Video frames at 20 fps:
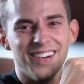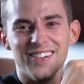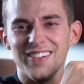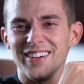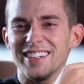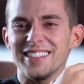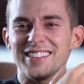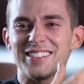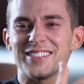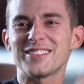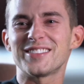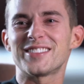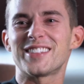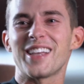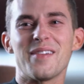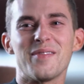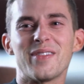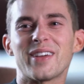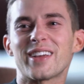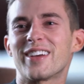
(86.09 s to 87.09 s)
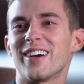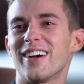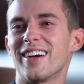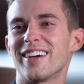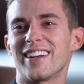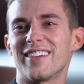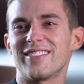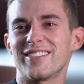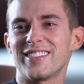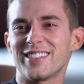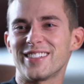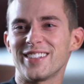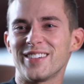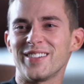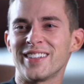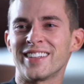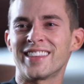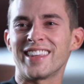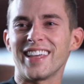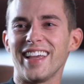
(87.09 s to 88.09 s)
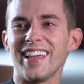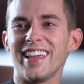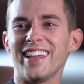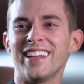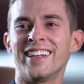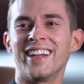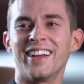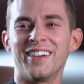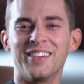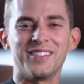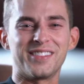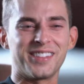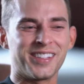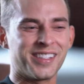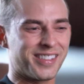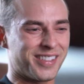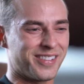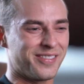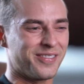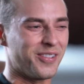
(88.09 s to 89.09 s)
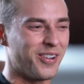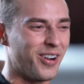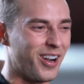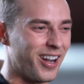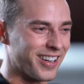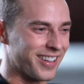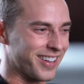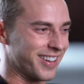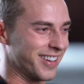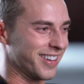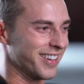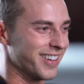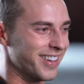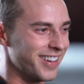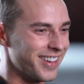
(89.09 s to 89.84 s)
What does your debit card have to do with the 8 ounces of water?